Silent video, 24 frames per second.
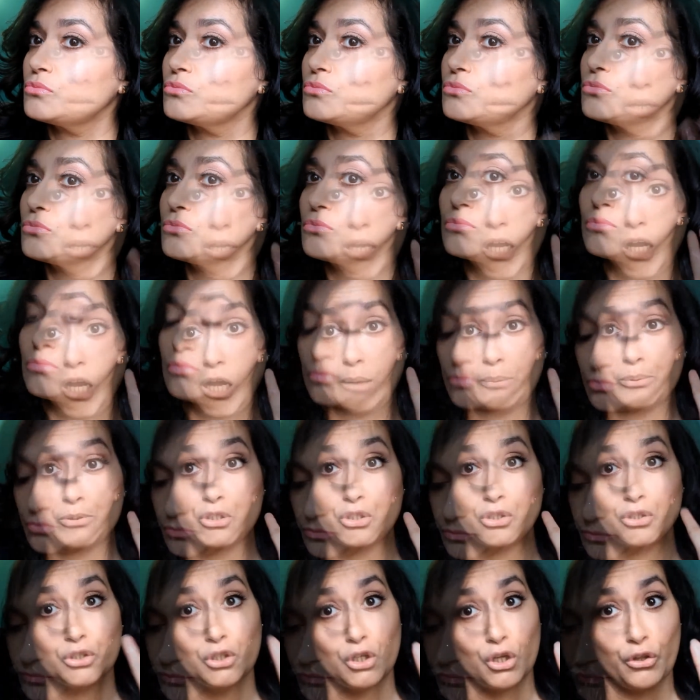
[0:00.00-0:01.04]
Okay,
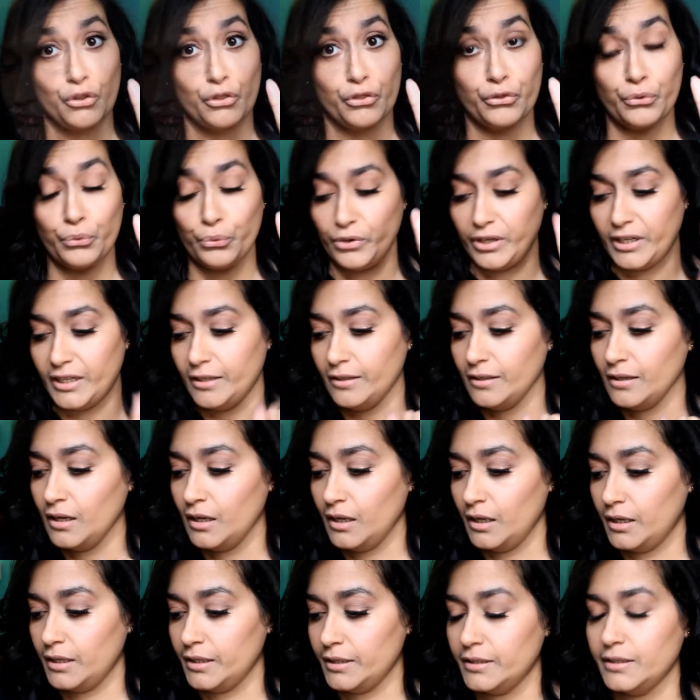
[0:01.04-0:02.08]
option three
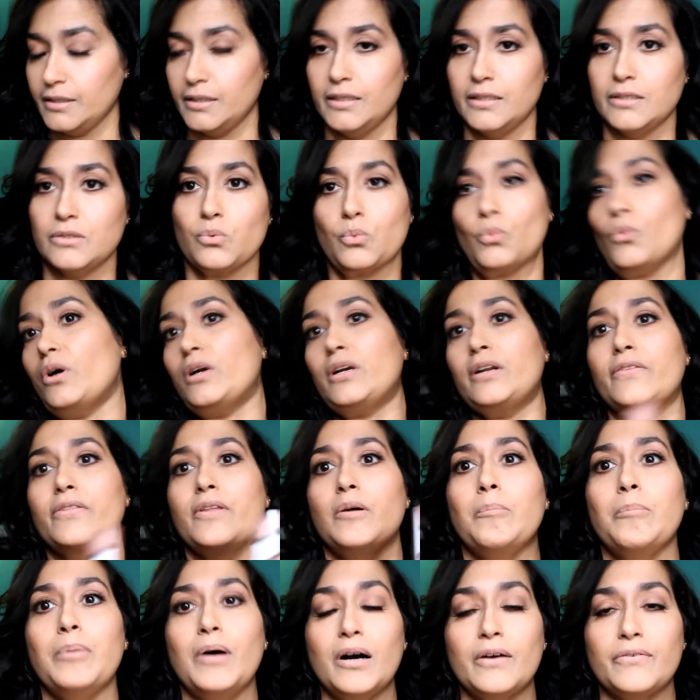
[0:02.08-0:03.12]
is one of
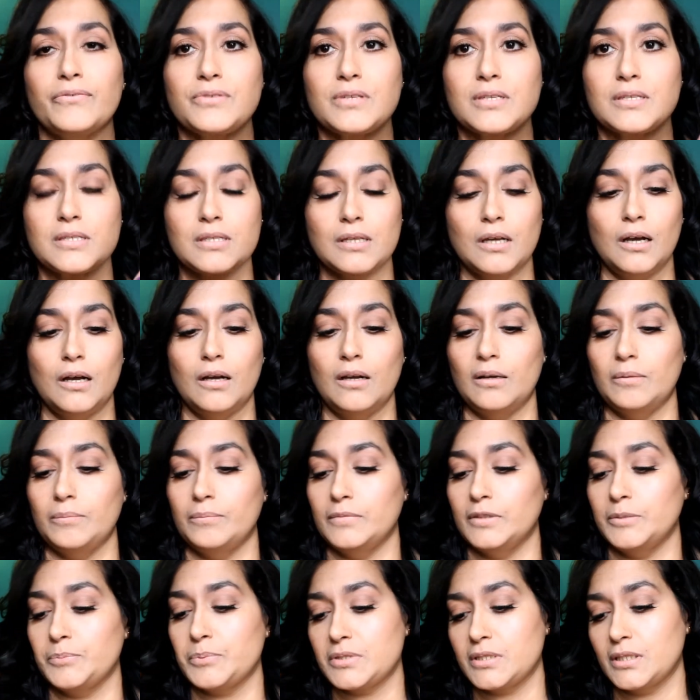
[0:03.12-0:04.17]
the Buff's
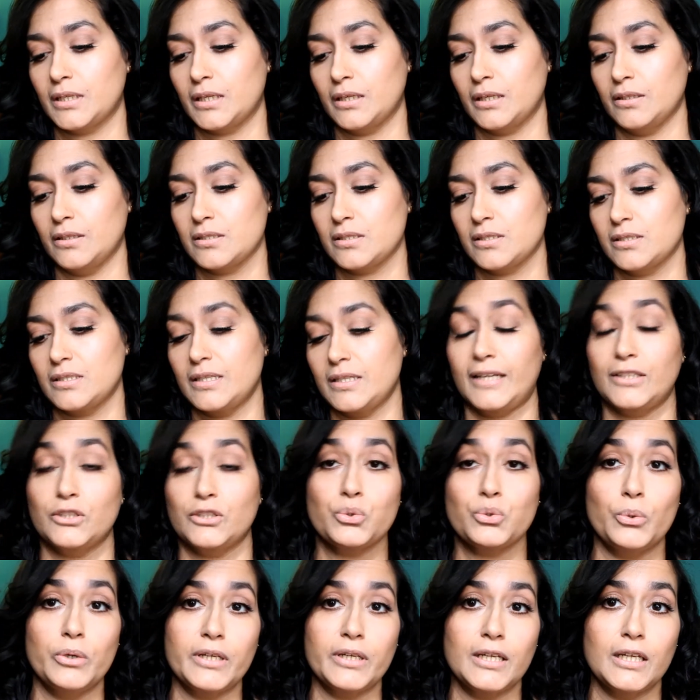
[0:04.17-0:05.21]
um, lipstick, and this is
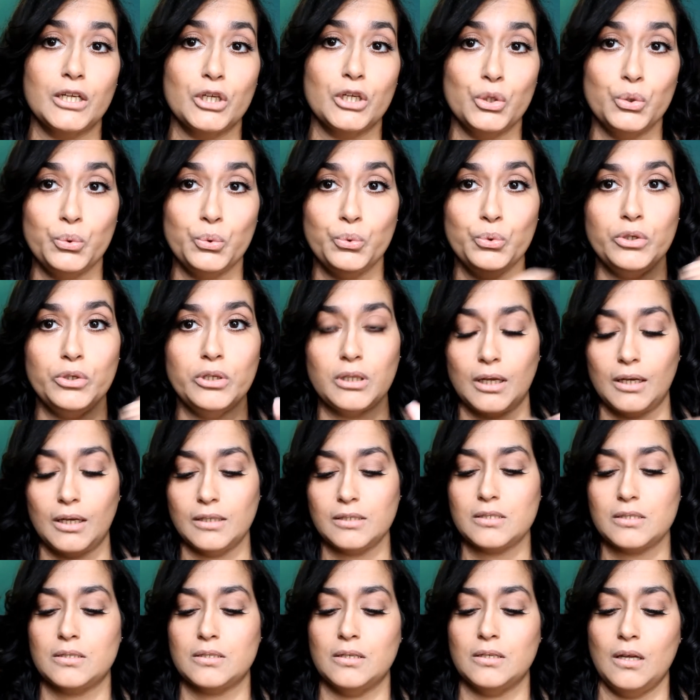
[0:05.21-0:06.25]
920 Nude
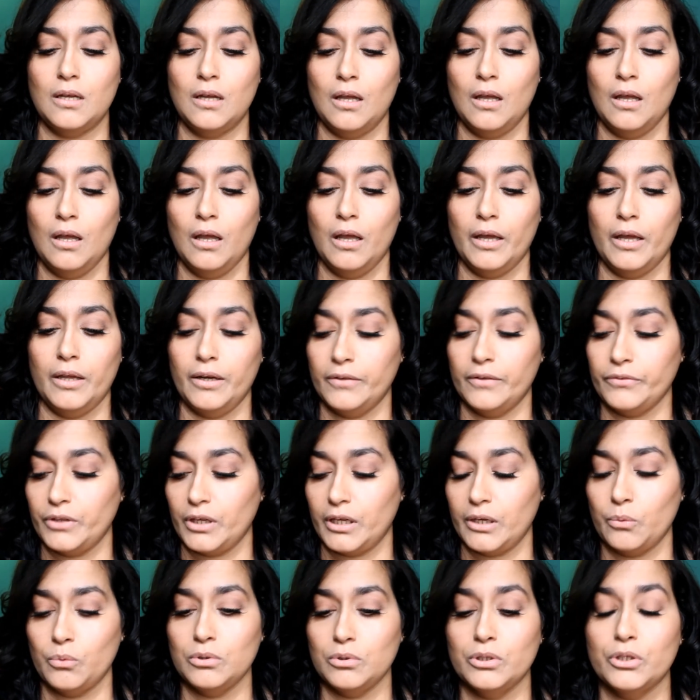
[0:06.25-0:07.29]
Lust. And I
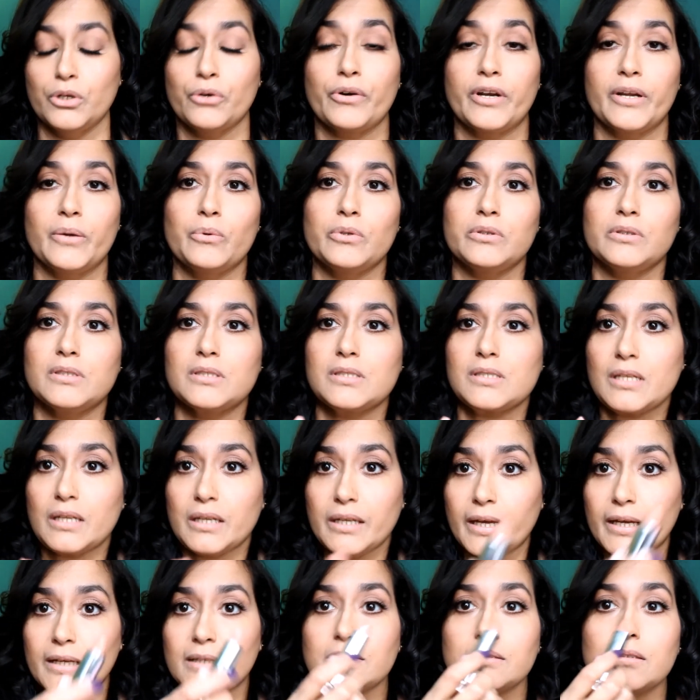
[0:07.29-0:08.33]
thought it would look great with this
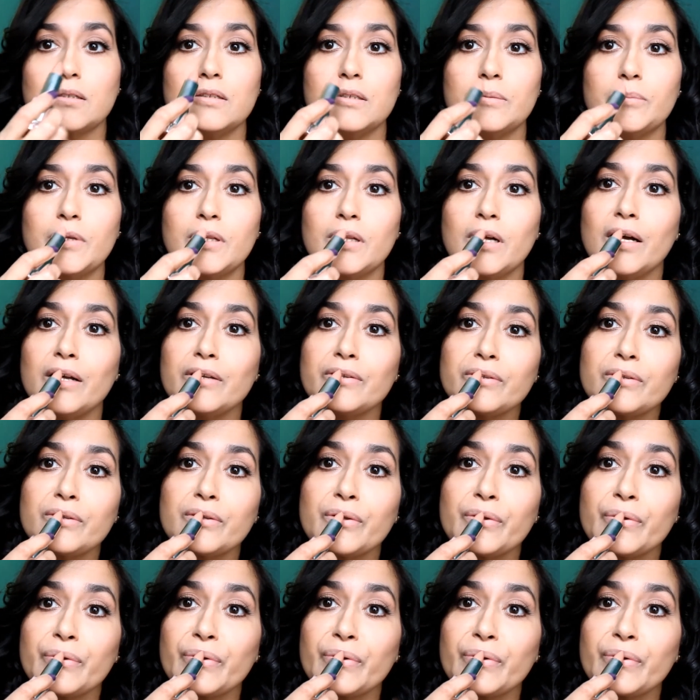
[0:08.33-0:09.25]
next lip gloss.